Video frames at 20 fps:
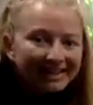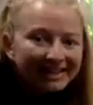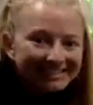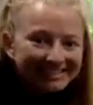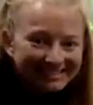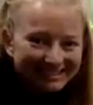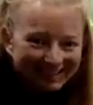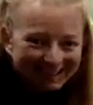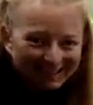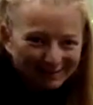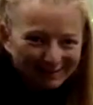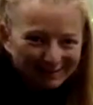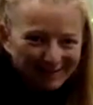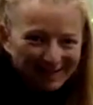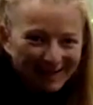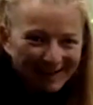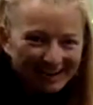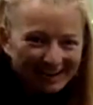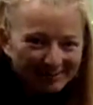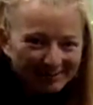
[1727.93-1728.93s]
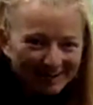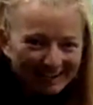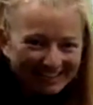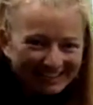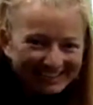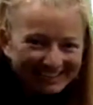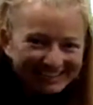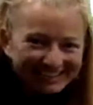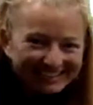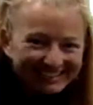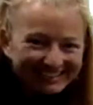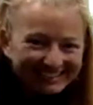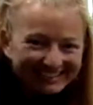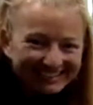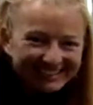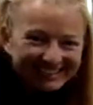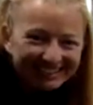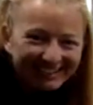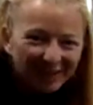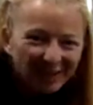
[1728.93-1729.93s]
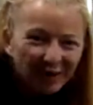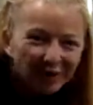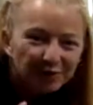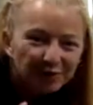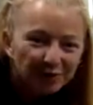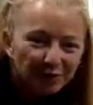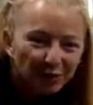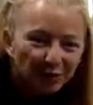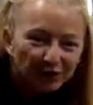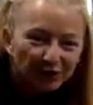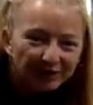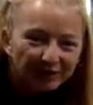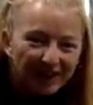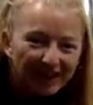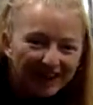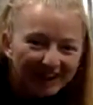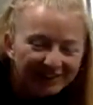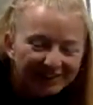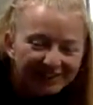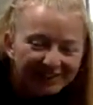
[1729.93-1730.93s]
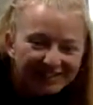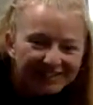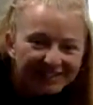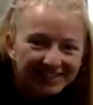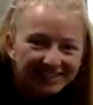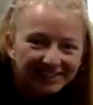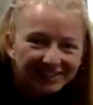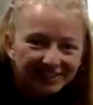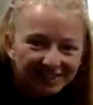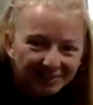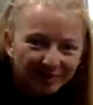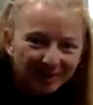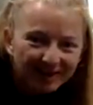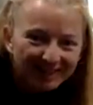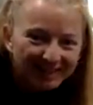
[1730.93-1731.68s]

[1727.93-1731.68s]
Same timing, 4 rounds, 20